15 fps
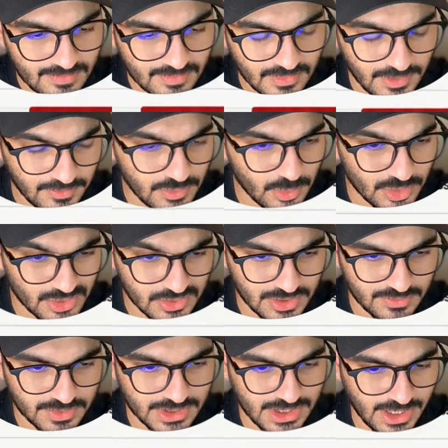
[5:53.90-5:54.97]
if you want to
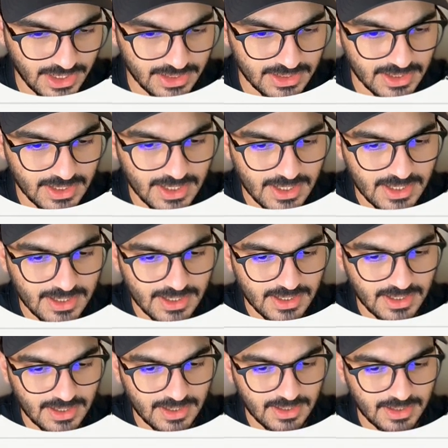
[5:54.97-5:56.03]
convert higher.
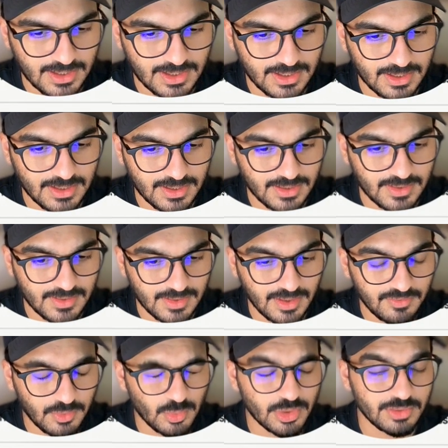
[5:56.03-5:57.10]

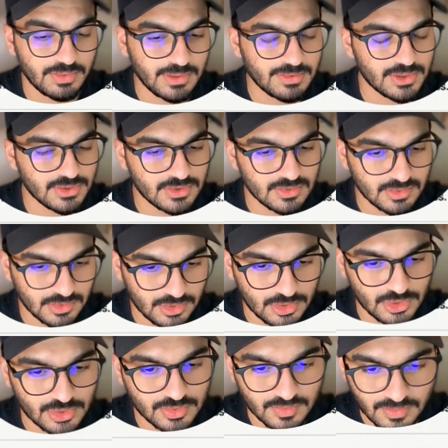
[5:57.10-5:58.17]
If you want people to
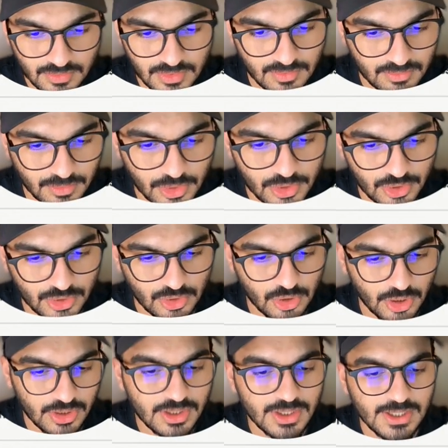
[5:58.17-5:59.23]
book your
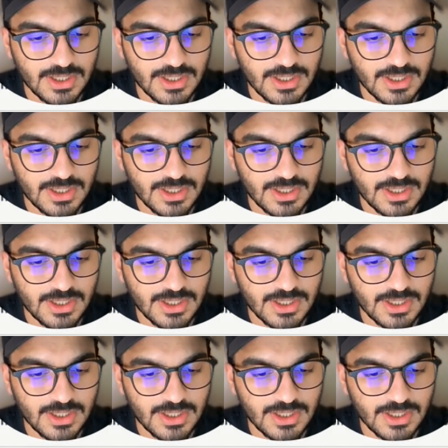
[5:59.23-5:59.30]
call,